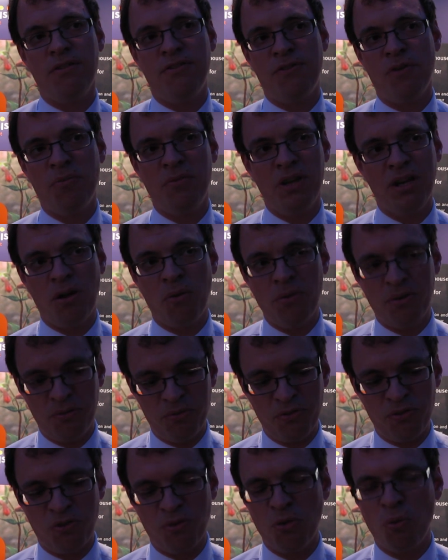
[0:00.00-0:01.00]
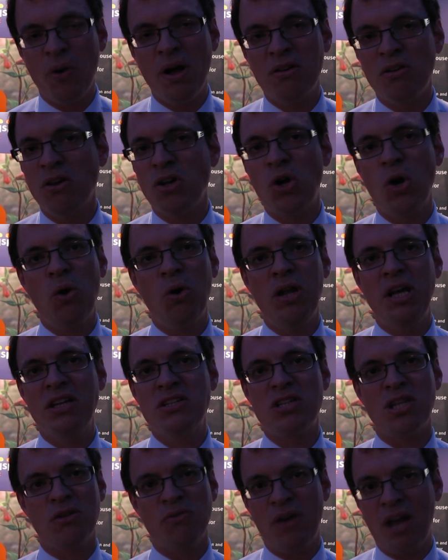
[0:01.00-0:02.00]
from you know from the welcome calling
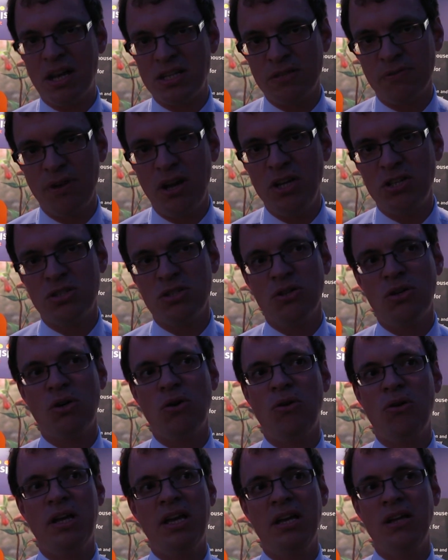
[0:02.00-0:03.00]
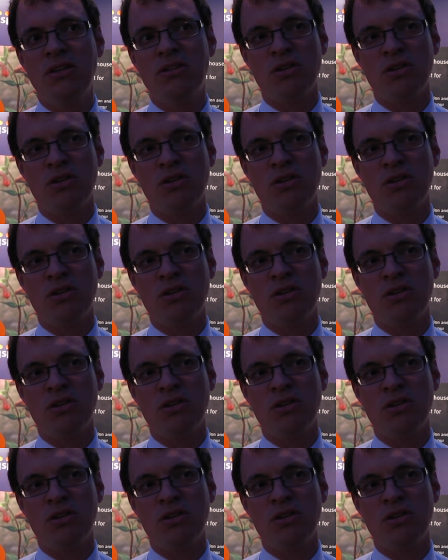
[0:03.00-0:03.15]
to the reactivation calling,